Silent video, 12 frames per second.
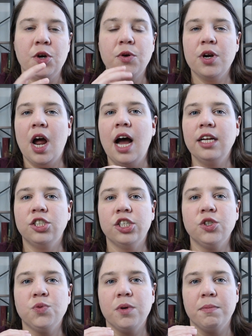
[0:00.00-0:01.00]
you're not
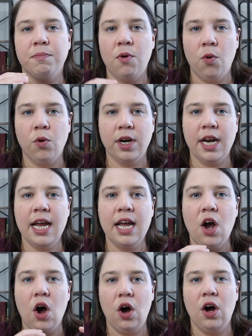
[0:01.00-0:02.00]
just
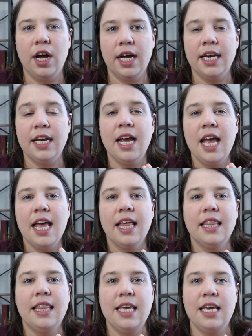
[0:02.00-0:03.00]
reporting on
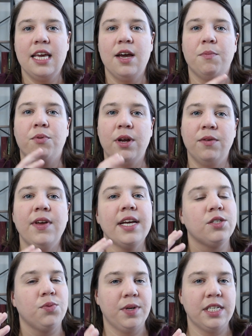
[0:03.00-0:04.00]
the
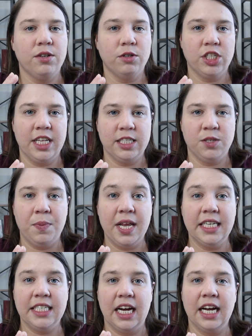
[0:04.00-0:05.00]
previous research that's
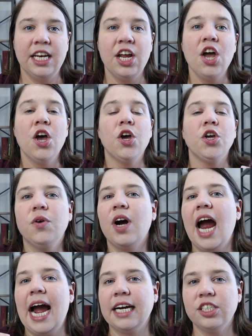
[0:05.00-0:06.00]
been done.
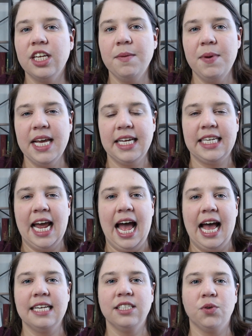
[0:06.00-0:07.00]
You're actually being
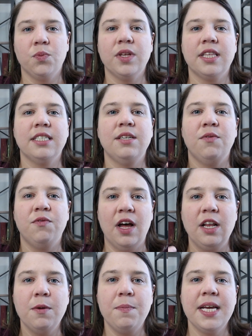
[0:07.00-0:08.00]
tasked with
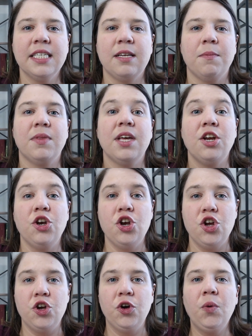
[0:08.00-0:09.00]
developing
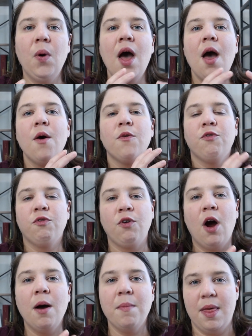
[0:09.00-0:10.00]
something new
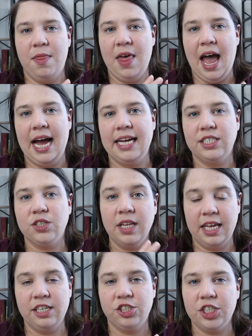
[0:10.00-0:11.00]
from that
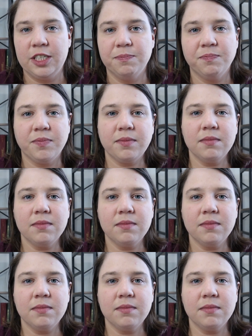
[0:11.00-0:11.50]
literature.